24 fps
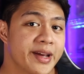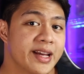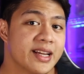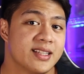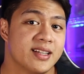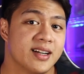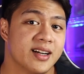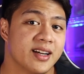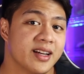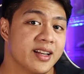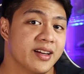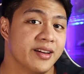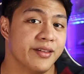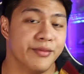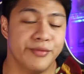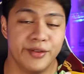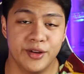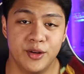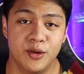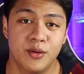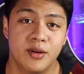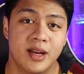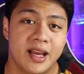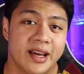get started, if
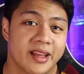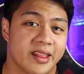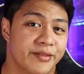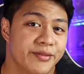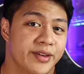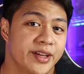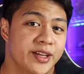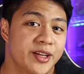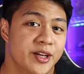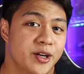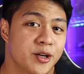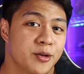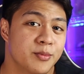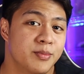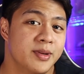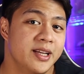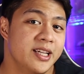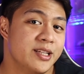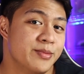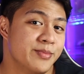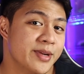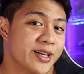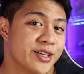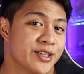you do like the video,
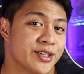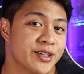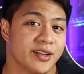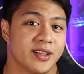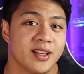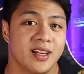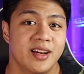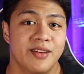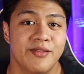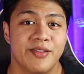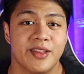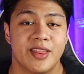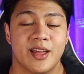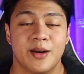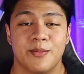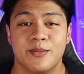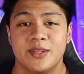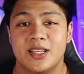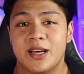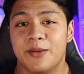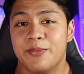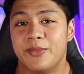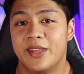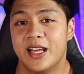please make sure to leave a
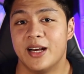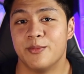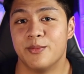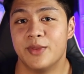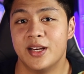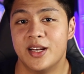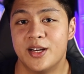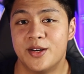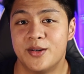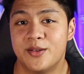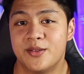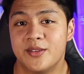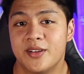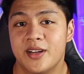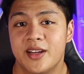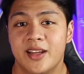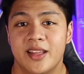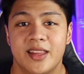thumbs up down below.